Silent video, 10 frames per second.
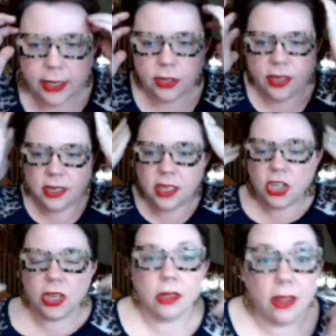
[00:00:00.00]
Angeline said
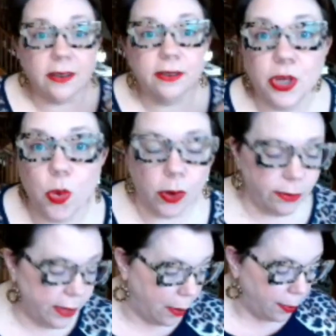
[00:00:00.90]
she loves the
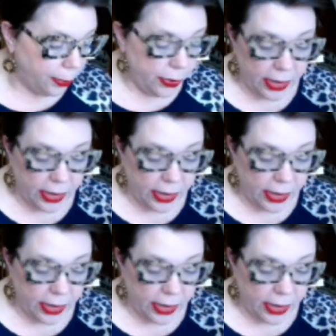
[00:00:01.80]
cornflower blue.